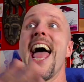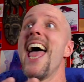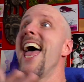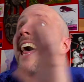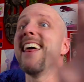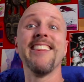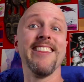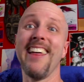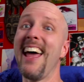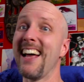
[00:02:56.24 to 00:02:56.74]

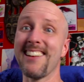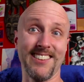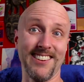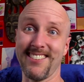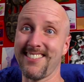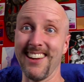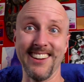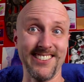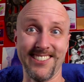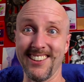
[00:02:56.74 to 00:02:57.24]
And that's
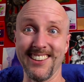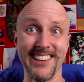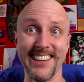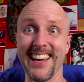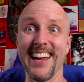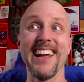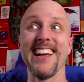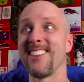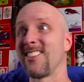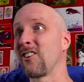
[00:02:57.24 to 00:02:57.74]

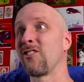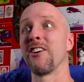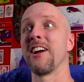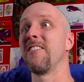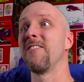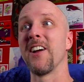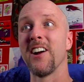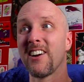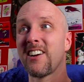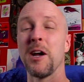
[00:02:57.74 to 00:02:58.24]
essentially it. The
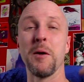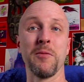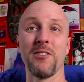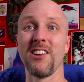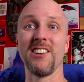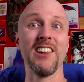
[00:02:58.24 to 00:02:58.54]
graveyard comes